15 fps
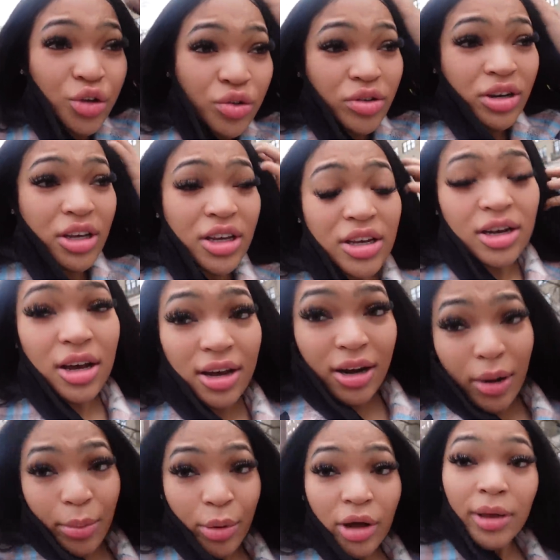you need an
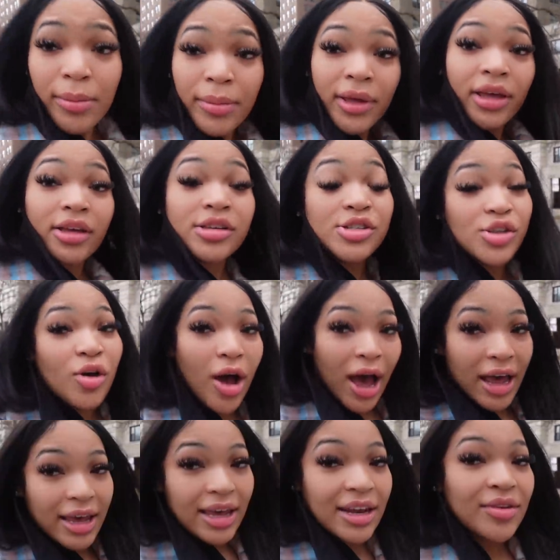appointment so
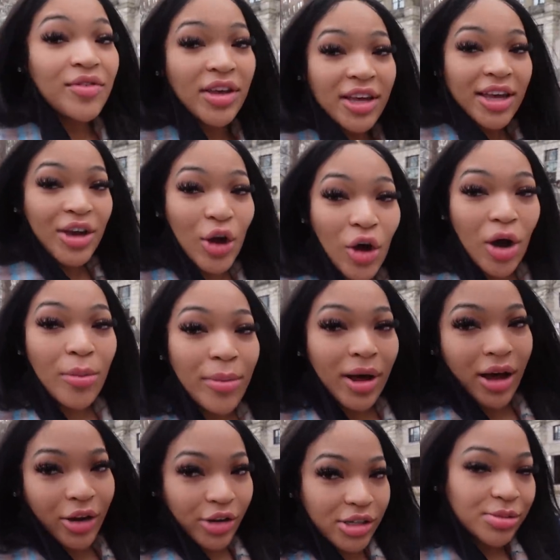I can't even get all
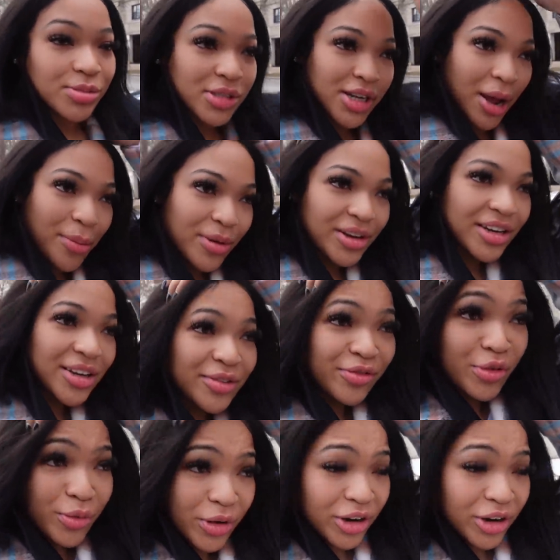my Christmas shopping done for